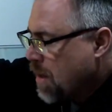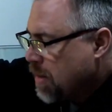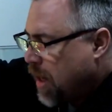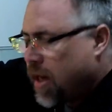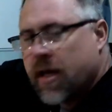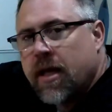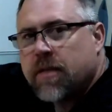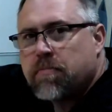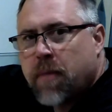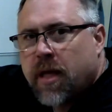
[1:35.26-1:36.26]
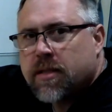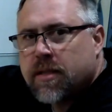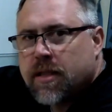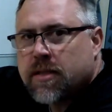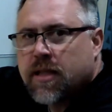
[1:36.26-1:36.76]
that it makes
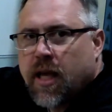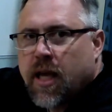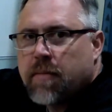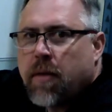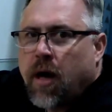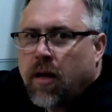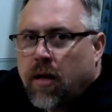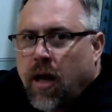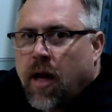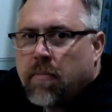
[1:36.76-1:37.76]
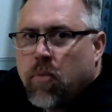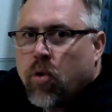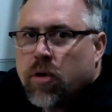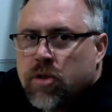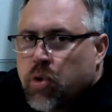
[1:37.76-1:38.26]
this game a lot
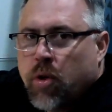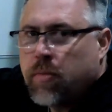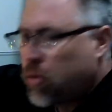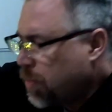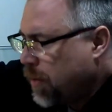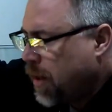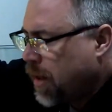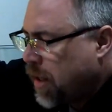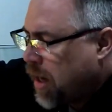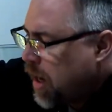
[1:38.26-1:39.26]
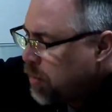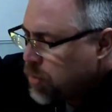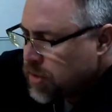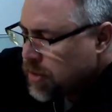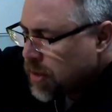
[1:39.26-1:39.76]
more enjoyable to play. Like, I
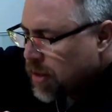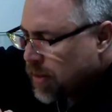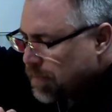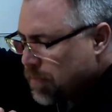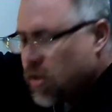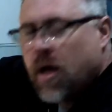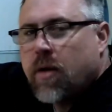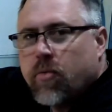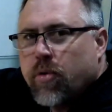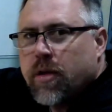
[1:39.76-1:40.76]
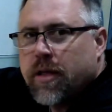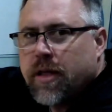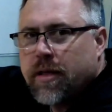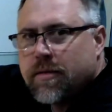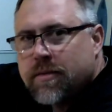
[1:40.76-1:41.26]
was not
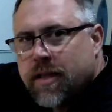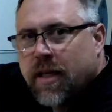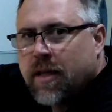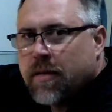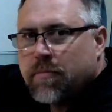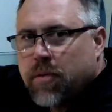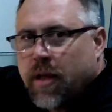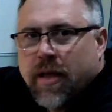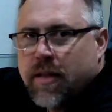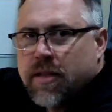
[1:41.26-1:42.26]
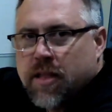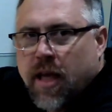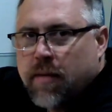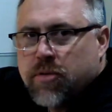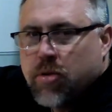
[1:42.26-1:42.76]
really digging playing this
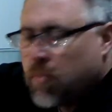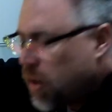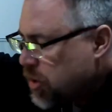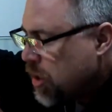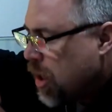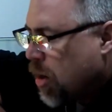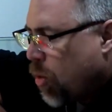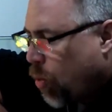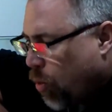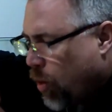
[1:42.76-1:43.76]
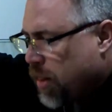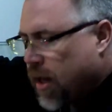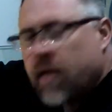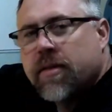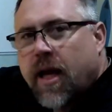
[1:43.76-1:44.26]
game too much
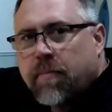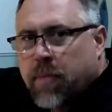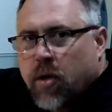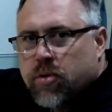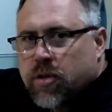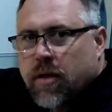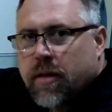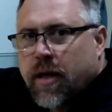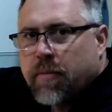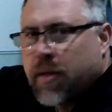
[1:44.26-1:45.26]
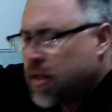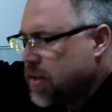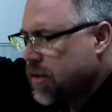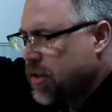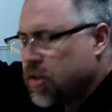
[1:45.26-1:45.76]
without that post on there, because
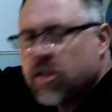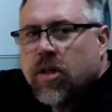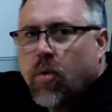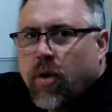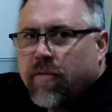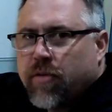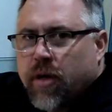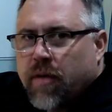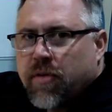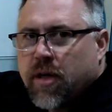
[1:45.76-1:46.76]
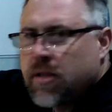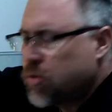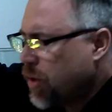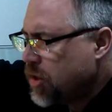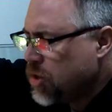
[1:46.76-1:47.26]
it's just so unforgiving. It
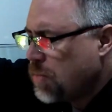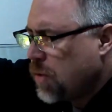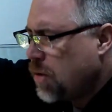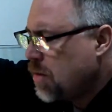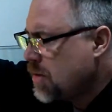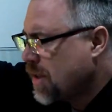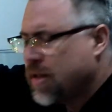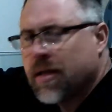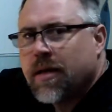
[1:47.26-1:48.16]
drains your balls. Like